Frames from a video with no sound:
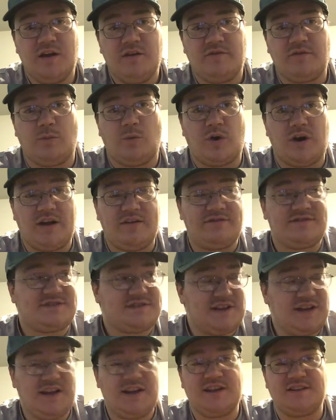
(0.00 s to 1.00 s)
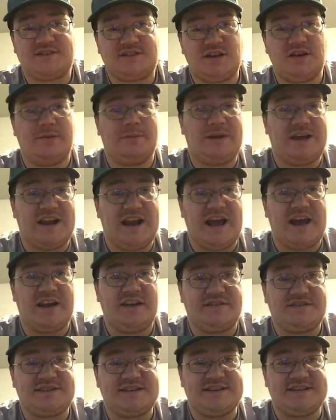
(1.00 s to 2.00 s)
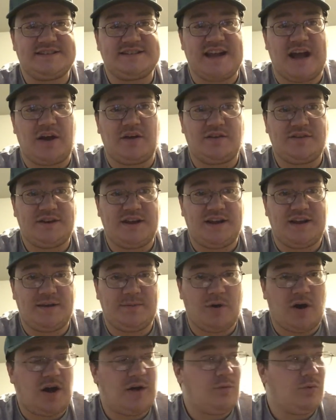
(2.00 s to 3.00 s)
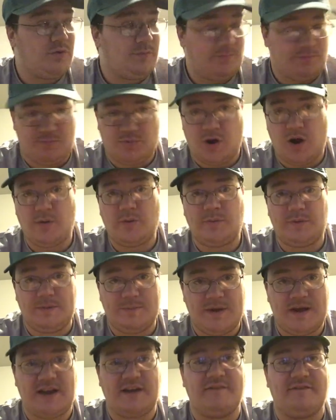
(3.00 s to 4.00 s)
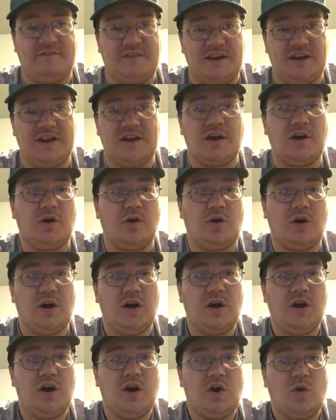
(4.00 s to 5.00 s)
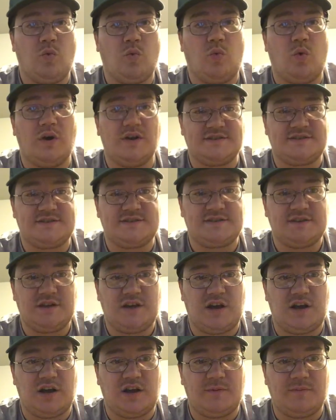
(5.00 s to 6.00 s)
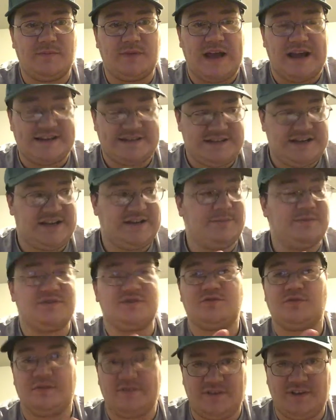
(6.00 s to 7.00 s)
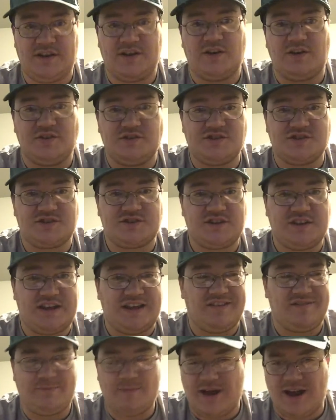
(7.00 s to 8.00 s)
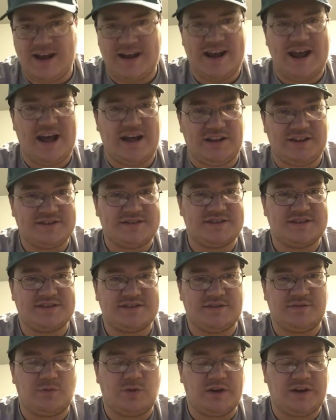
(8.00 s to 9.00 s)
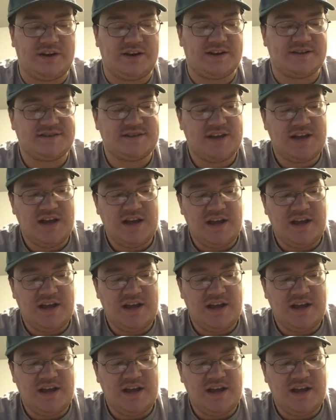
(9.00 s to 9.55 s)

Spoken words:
From what I've seen, it's going to be an NFC South team. I will probably make a video once that team is revealed, just to give my analysis of what it is.